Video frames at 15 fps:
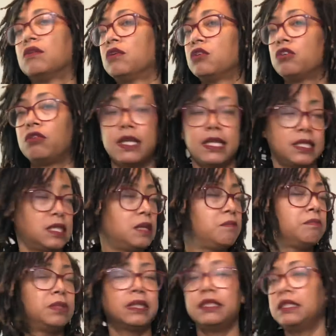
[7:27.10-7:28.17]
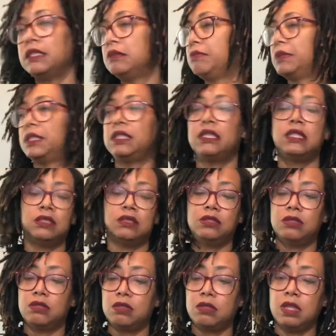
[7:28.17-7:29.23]
crazy. Blend it
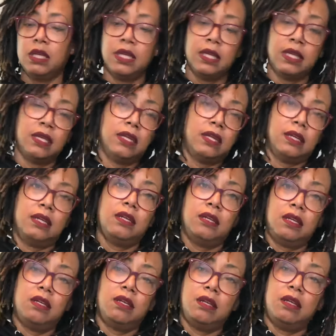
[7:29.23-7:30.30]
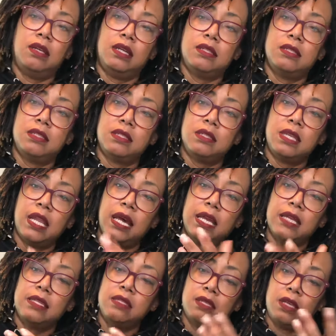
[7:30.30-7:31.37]
until it's
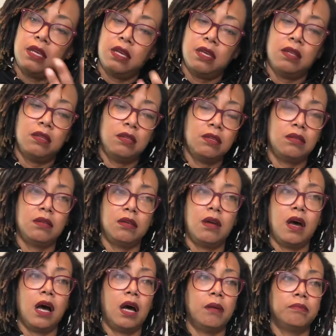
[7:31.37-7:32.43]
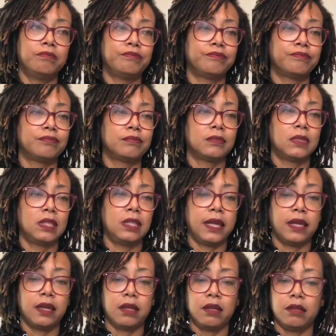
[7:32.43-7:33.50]
nice and like
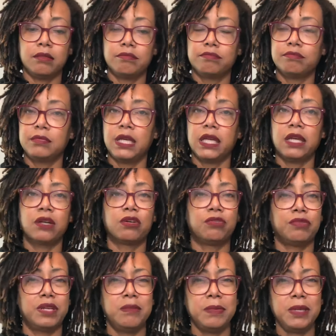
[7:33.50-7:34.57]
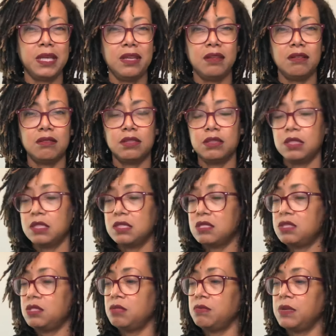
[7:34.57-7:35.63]
a creaminess
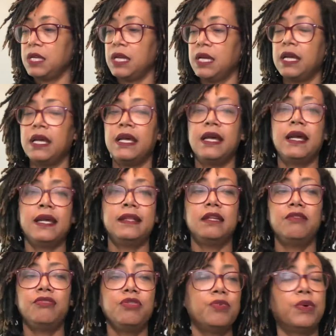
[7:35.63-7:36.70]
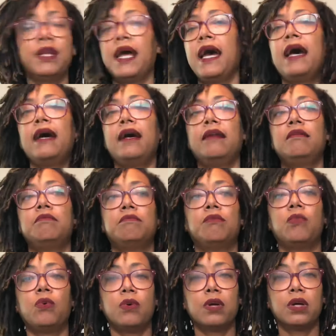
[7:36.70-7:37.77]
to it. And then if you want to add
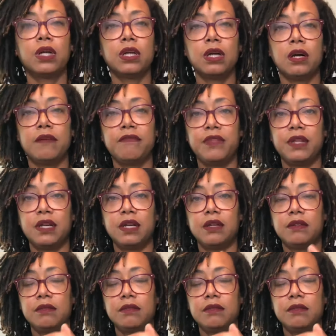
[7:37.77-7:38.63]
more of the